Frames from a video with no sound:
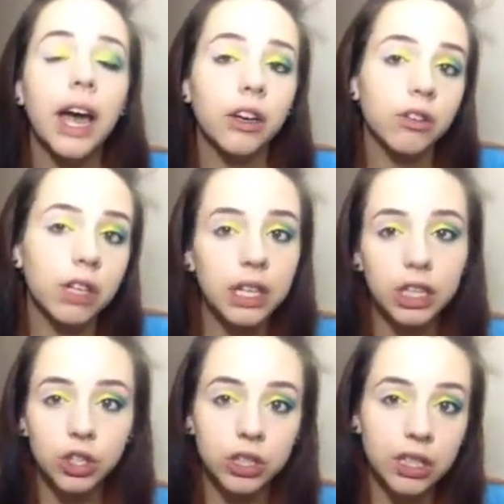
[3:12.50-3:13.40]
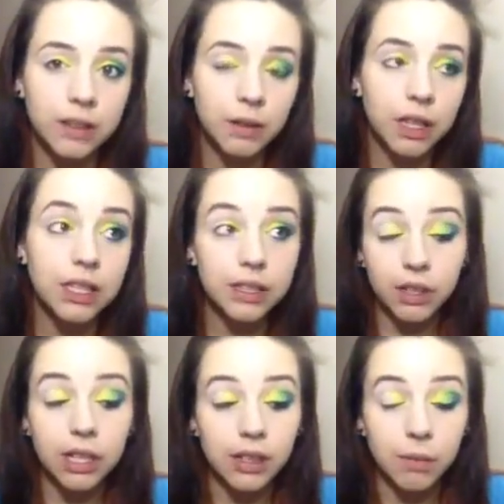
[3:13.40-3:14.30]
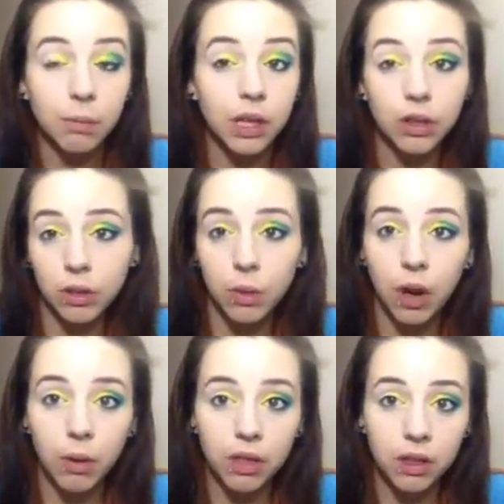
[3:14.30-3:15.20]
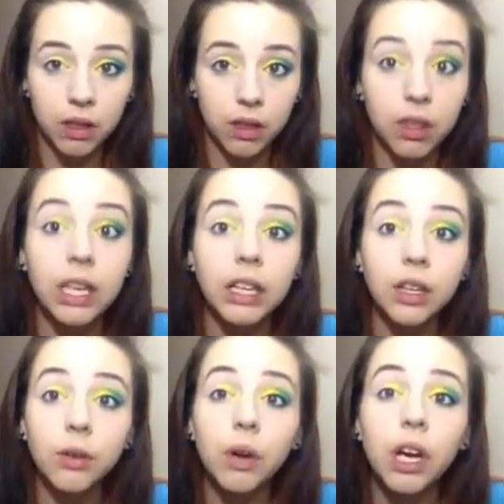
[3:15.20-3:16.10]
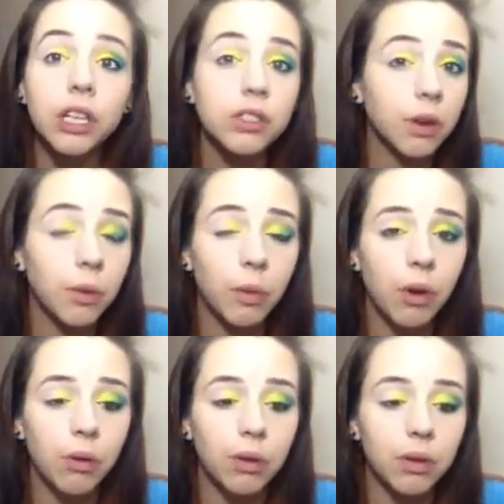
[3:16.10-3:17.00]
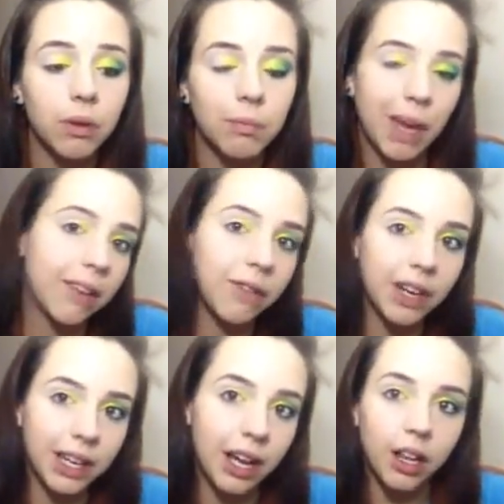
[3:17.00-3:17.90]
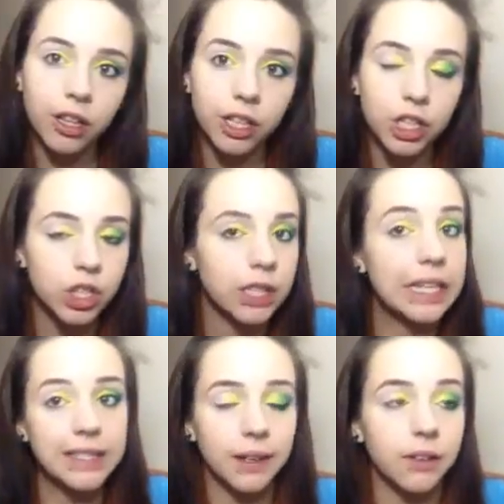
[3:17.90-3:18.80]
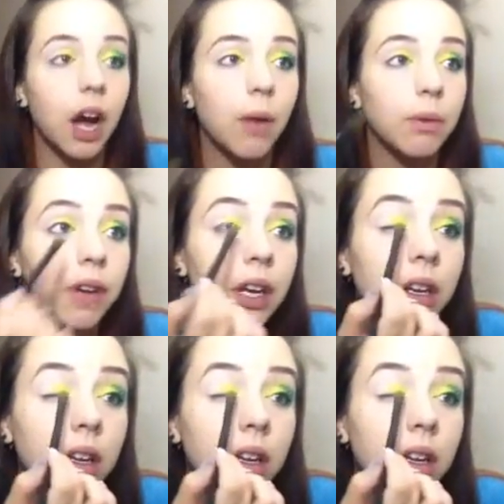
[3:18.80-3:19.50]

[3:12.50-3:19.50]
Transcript: and green actually doesn't, this green doesn't blend too well with the yellow, so it won't make a funky color, it's just going to sit on top of it.